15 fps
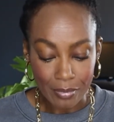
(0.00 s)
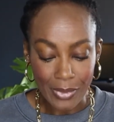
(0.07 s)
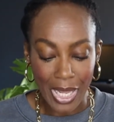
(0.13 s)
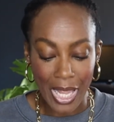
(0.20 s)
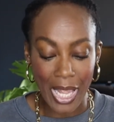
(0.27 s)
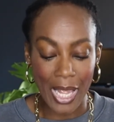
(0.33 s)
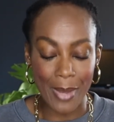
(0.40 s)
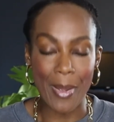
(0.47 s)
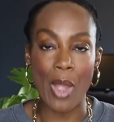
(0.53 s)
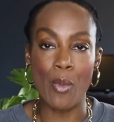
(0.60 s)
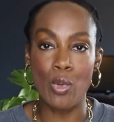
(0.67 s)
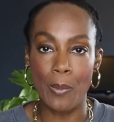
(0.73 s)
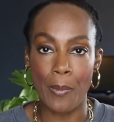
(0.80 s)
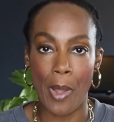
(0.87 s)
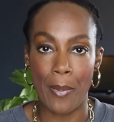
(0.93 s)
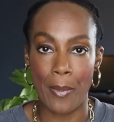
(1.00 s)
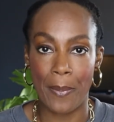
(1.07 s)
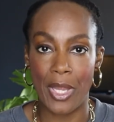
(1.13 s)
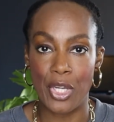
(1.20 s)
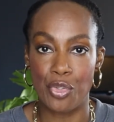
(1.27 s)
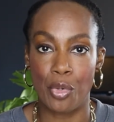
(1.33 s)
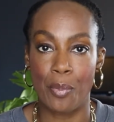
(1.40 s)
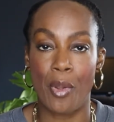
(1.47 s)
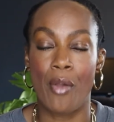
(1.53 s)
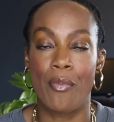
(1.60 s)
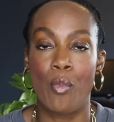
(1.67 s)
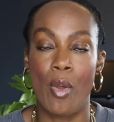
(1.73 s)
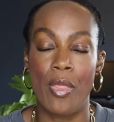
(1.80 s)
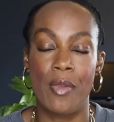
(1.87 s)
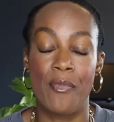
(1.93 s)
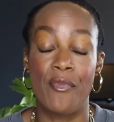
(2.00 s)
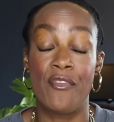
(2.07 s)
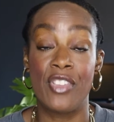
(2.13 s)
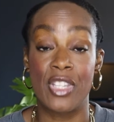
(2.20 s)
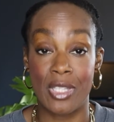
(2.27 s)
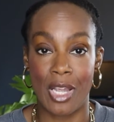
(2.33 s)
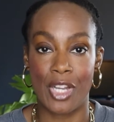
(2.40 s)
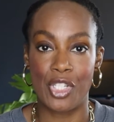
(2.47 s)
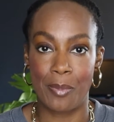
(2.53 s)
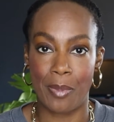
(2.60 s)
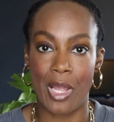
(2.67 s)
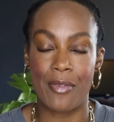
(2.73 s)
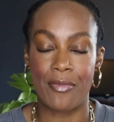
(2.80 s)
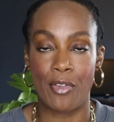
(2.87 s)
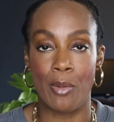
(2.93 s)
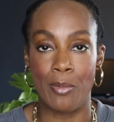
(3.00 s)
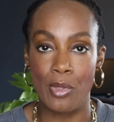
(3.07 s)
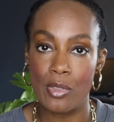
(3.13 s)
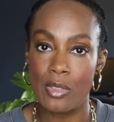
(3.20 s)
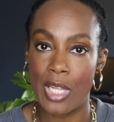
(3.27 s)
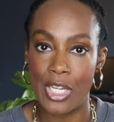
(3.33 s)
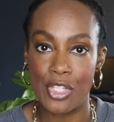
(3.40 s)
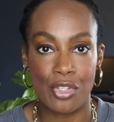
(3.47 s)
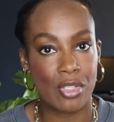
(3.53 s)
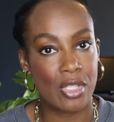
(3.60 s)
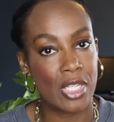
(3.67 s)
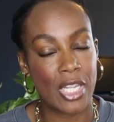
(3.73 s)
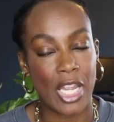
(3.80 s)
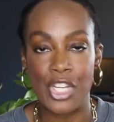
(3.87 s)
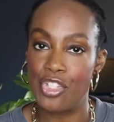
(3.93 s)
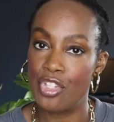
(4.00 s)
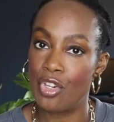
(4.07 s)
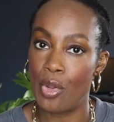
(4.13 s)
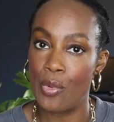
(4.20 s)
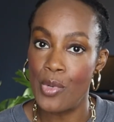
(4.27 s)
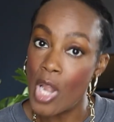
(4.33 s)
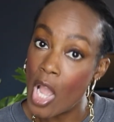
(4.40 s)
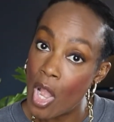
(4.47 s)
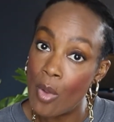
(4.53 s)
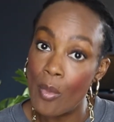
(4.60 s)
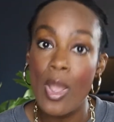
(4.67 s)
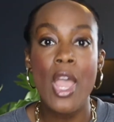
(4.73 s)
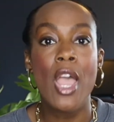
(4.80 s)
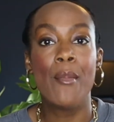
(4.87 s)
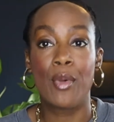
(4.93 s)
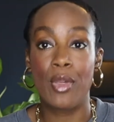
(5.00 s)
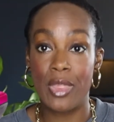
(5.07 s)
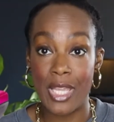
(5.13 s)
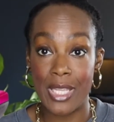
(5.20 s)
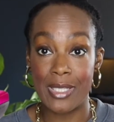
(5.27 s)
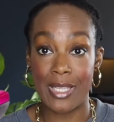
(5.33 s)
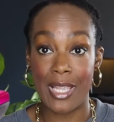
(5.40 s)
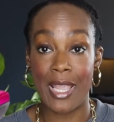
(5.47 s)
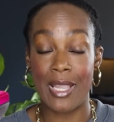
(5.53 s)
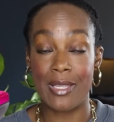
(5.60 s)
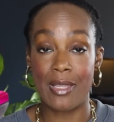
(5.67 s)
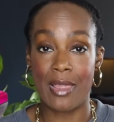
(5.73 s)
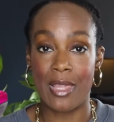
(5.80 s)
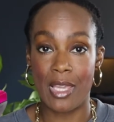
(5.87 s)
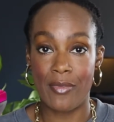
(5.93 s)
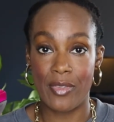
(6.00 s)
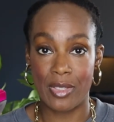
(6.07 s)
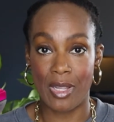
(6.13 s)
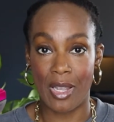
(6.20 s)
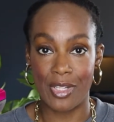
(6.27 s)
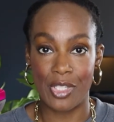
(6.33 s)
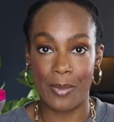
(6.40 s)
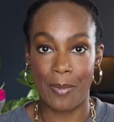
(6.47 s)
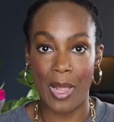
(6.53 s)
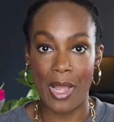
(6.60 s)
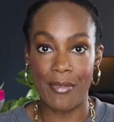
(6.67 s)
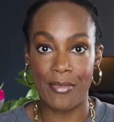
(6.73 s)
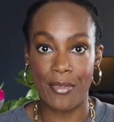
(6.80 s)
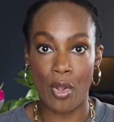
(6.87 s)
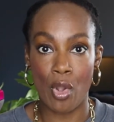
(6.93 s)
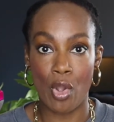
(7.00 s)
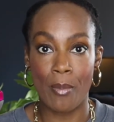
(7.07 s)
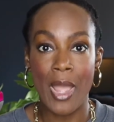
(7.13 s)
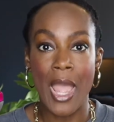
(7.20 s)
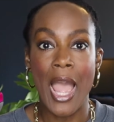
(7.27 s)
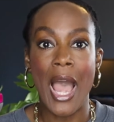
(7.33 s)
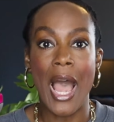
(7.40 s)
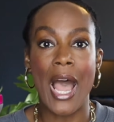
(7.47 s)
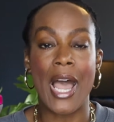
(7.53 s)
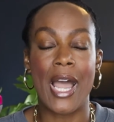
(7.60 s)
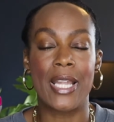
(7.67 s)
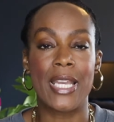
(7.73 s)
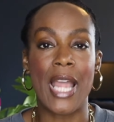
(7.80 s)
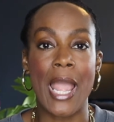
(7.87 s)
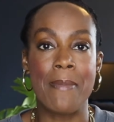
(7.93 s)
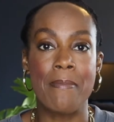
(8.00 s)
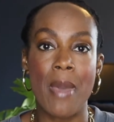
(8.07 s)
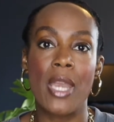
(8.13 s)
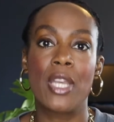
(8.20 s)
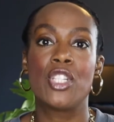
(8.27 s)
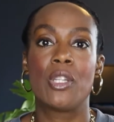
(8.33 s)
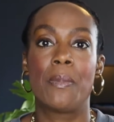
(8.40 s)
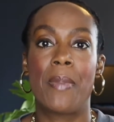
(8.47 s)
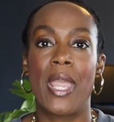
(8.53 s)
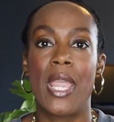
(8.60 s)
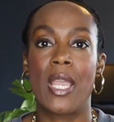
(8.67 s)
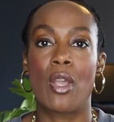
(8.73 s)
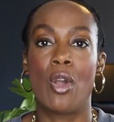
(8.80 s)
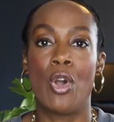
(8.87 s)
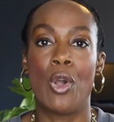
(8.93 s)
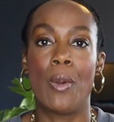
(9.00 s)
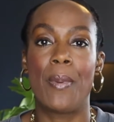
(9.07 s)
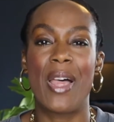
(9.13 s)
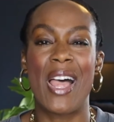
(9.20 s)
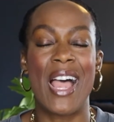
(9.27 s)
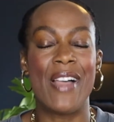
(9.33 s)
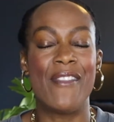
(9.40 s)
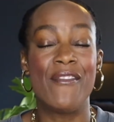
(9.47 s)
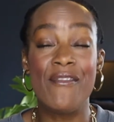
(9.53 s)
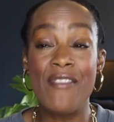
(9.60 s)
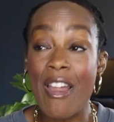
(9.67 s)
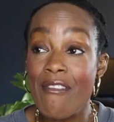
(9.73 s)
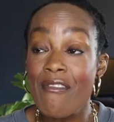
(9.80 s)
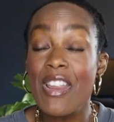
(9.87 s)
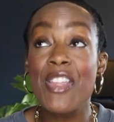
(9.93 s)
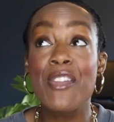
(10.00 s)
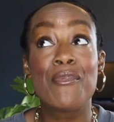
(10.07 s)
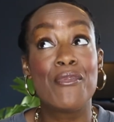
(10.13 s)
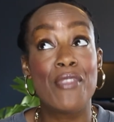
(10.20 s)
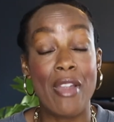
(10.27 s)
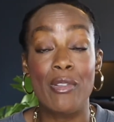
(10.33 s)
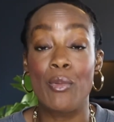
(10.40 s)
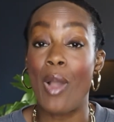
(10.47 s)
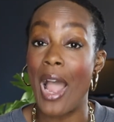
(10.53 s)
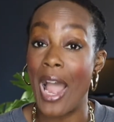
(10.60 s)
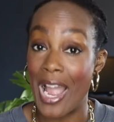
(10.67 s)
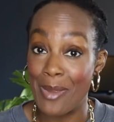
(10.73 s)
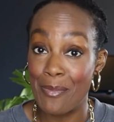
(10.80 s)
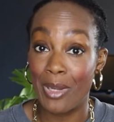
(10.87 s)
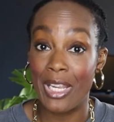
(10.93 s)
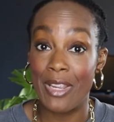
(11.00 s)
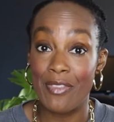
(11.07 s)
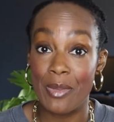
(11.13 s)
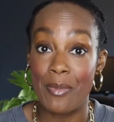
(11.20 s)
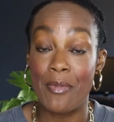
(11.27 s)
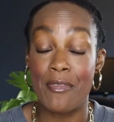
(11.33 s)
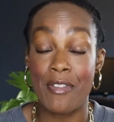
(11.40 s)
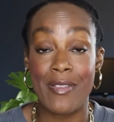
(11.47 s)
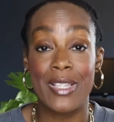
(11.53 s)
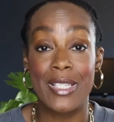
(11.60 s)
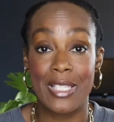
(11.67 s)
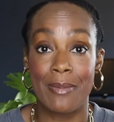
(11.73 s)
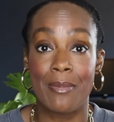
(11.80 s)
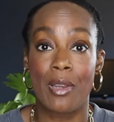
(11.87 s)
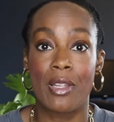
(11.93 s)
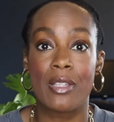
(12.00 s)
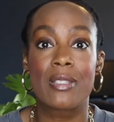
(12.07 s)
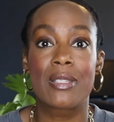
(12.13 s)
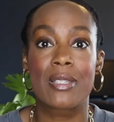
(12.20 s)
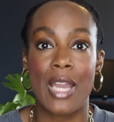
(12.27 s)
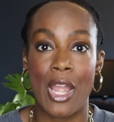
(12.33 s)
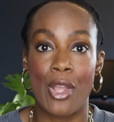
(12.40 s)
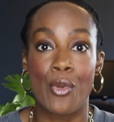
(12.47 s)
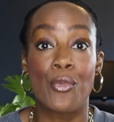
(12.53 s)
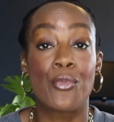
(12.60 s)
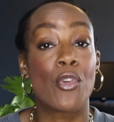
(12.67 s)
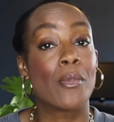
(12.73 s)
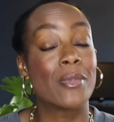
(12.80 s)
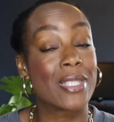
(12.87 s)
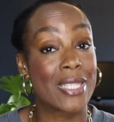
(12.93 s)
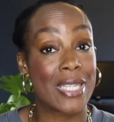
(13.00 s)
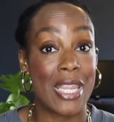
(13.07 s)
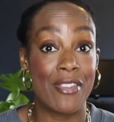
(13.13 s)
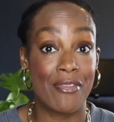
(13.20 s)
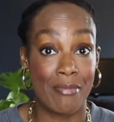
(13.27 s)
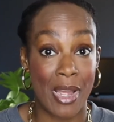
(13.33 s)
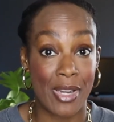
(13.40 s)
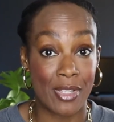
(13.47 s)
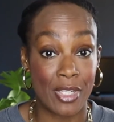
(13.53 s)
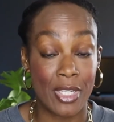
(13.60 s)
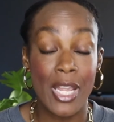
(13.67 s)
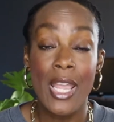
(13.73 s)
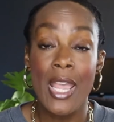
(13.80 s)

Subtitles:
I will pop a picture up of what the Versace platform looks like, just in case you don't know, but this is the Versace platform, and I managed to pick up a very, what I believe to be very similar style from Steve Madden.